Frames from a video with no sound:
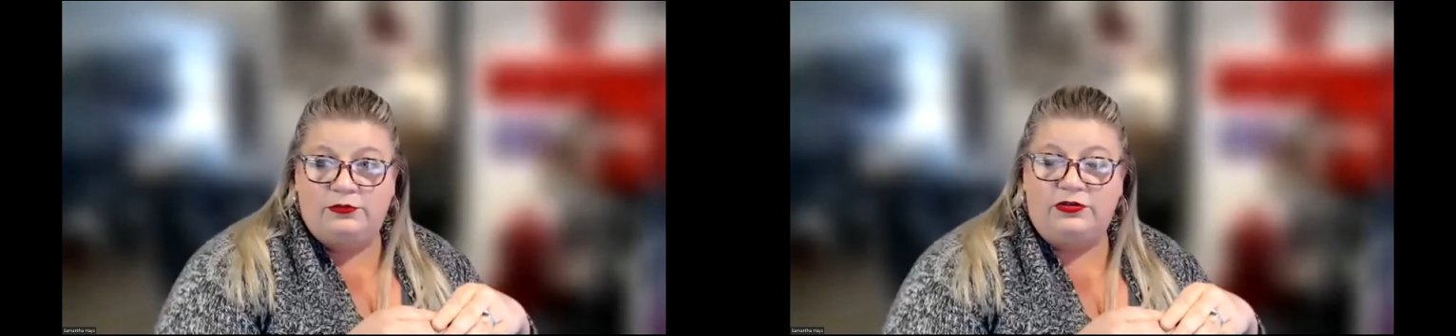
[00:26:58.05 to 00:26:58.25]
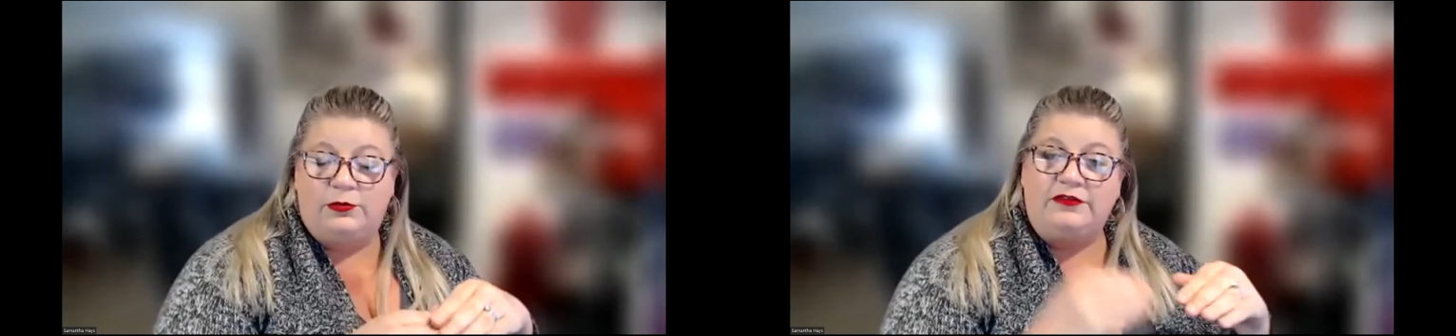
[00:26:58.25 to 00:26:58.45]

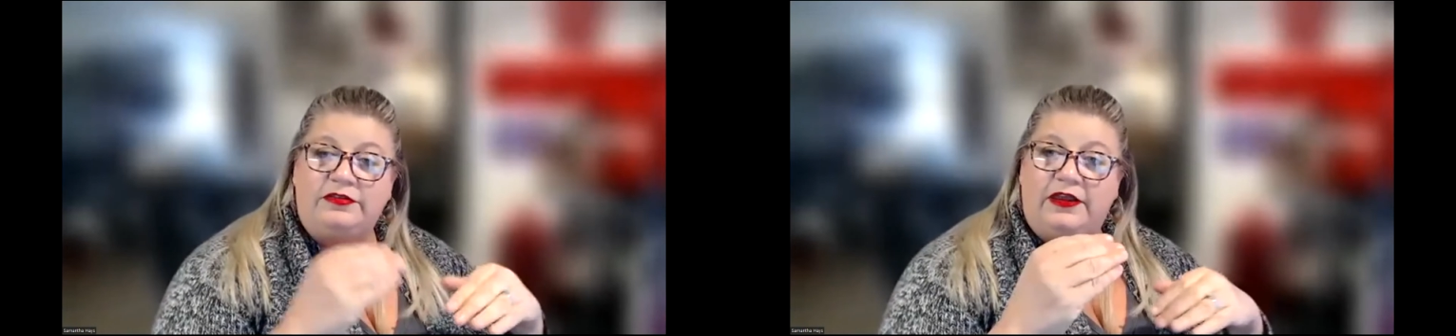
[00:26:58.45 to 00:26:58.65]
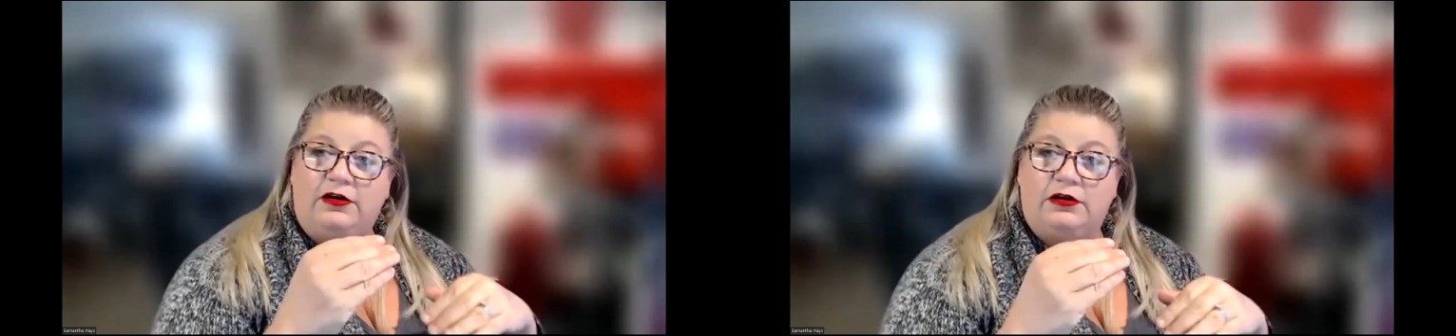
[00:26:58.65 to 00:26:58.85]
So as
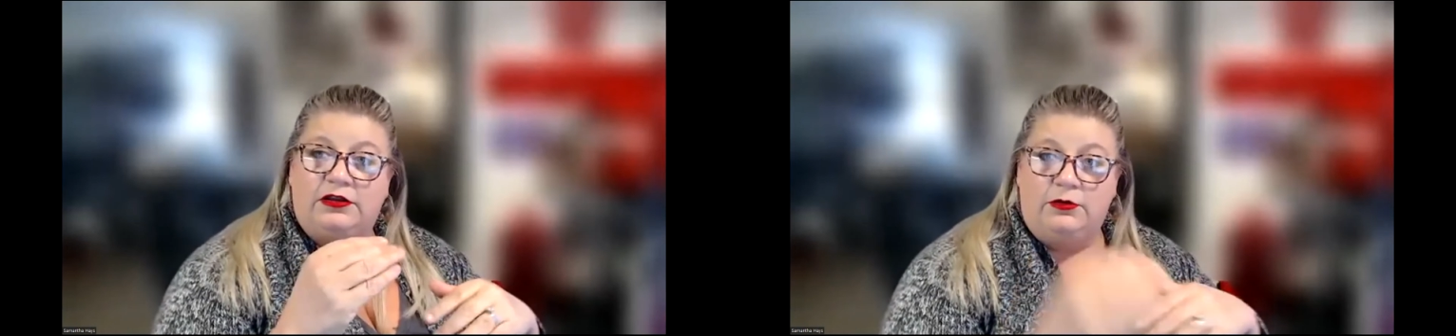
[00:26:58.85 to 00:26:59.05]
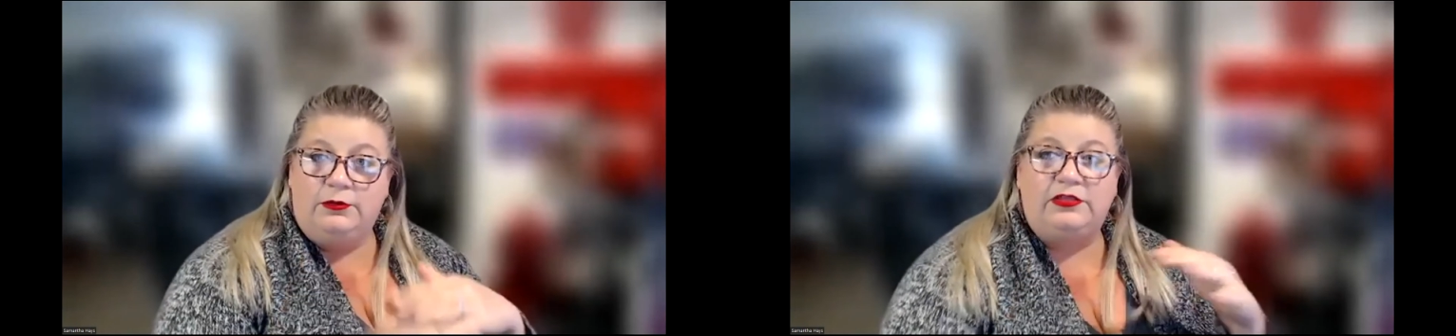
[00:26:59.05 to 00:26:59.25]
they are
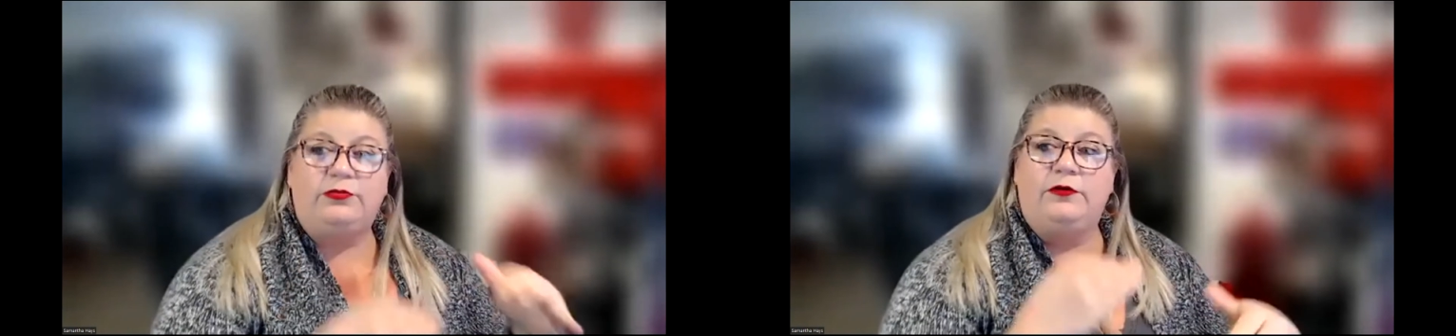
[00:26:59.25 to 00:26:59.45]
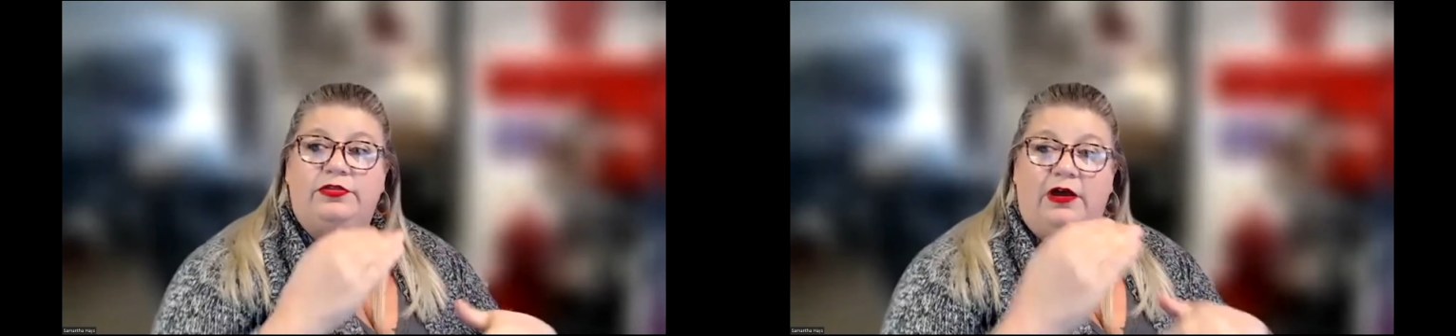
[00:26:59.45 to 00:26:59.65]
going
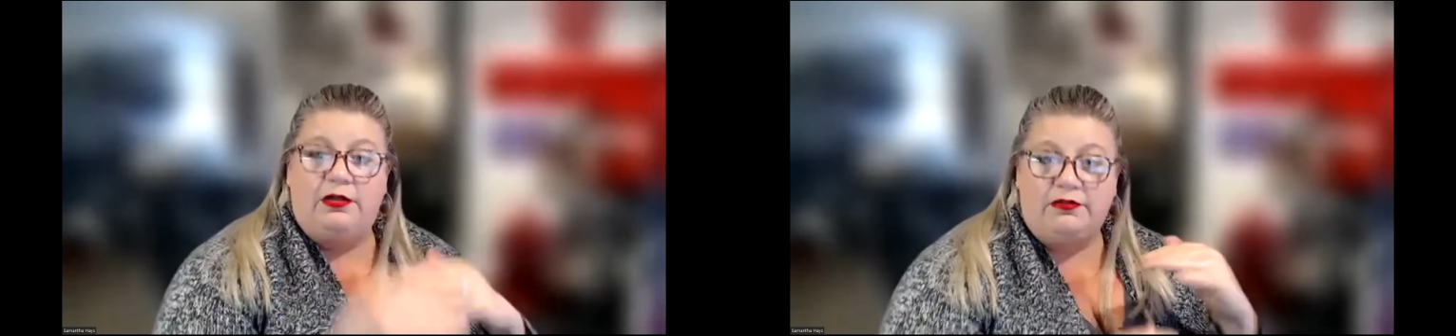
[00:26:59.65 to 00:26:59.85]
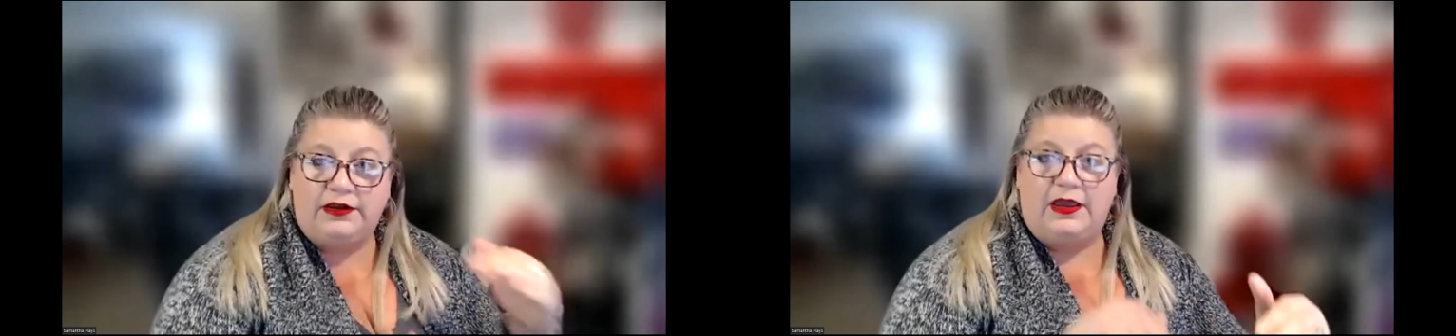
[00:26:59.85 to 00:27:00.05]
through the
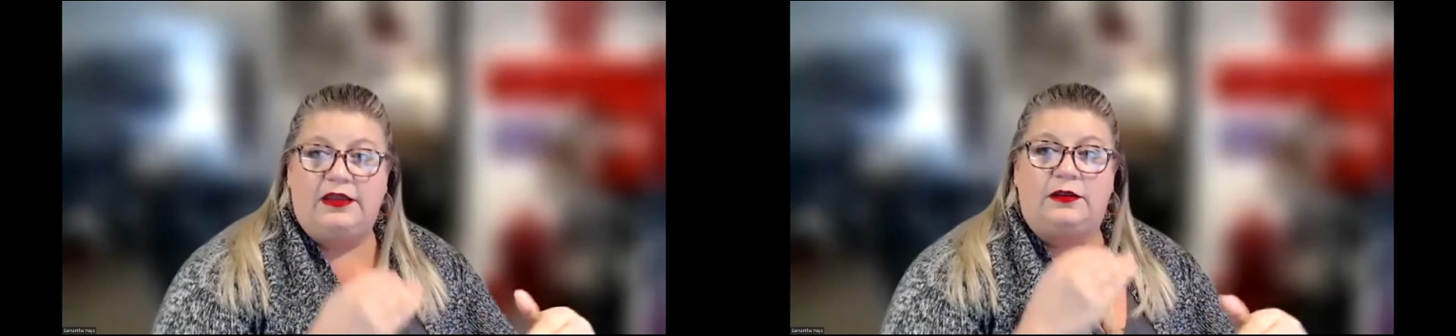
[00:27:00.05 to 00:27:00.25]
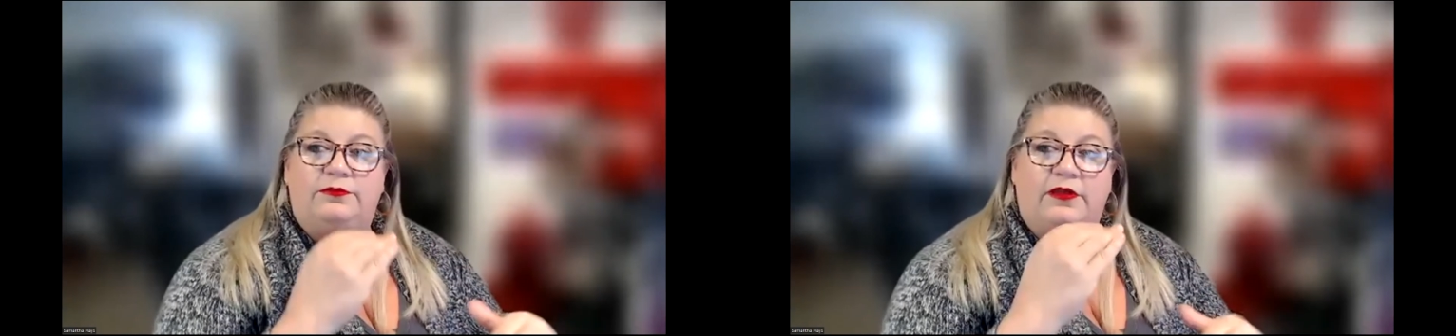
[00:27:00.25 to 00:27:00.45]
holiday items,